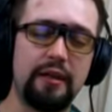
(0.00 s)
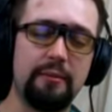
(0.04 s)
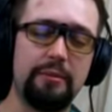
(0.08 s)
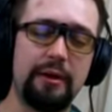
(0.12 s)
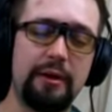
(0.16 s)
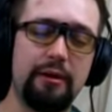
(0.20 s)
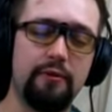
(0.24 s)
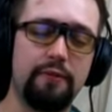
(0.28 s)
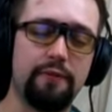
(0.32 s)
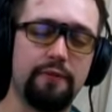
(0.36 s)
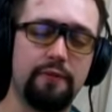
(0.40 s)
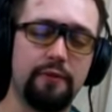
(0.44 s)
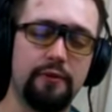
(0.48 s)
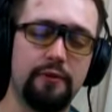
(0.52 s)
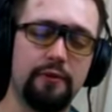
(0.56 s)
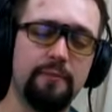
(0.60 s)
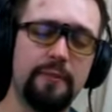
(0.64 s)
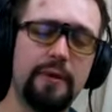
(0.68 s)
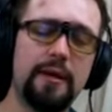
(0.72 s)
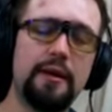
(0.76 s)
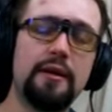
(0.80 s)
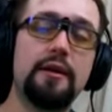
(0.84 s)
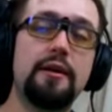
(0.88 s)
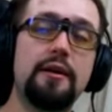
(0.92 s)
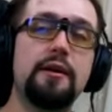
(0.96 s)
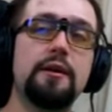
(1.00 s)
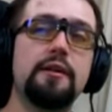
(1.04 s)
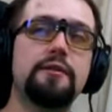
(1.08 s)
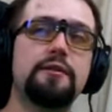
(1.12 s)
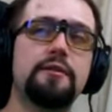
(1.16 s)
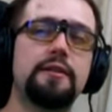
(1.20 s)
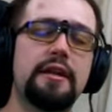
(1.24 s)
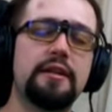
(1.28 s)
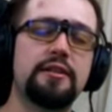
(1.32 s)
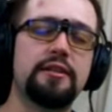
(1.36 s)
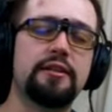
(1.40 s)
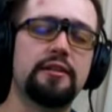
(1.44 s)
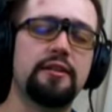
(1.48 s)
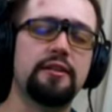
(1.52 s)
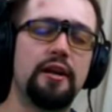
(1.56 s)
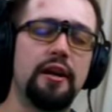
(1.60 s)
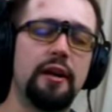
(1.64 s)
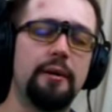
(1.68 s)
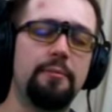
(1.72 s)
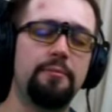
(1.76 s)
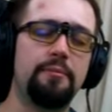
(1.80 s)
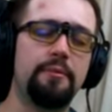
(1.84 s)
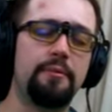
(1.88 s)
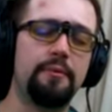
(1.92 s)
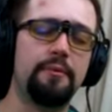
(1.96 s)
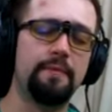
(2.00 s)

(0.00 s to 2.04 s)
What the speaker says: powerful desktop